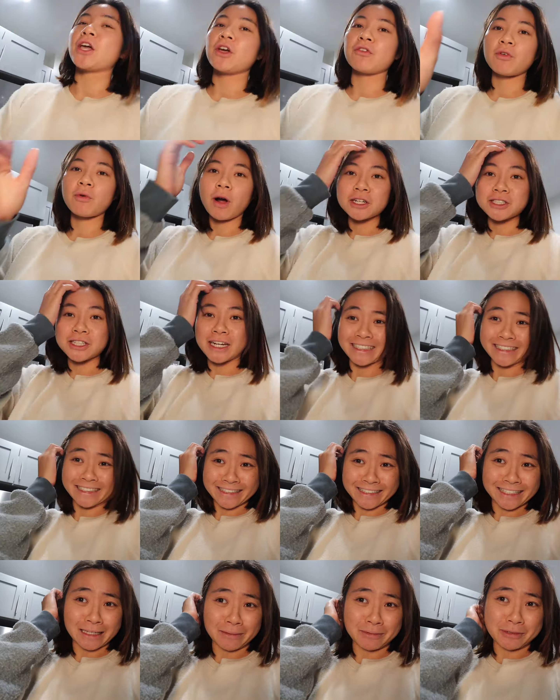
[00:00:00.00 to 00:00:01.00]
you for watching.
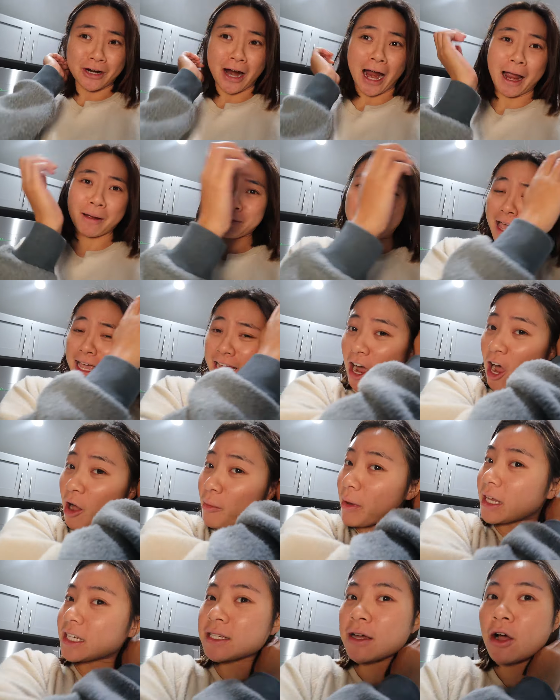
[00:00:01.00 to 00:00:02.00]
Subscribe, like,
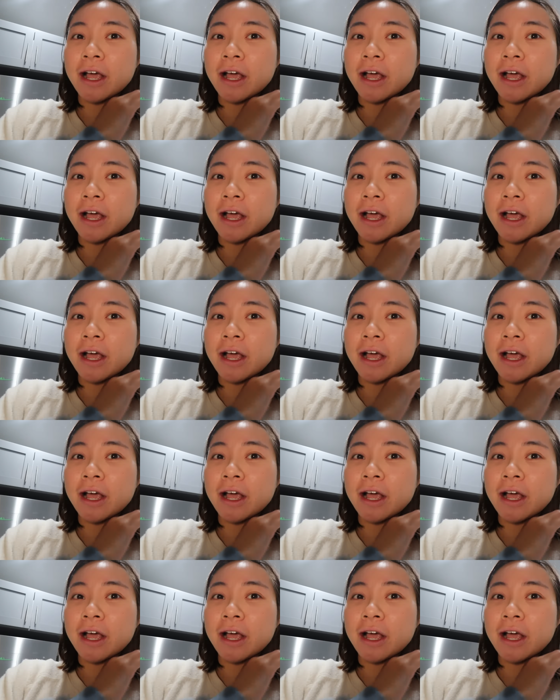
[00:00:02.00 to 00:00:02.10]
comment.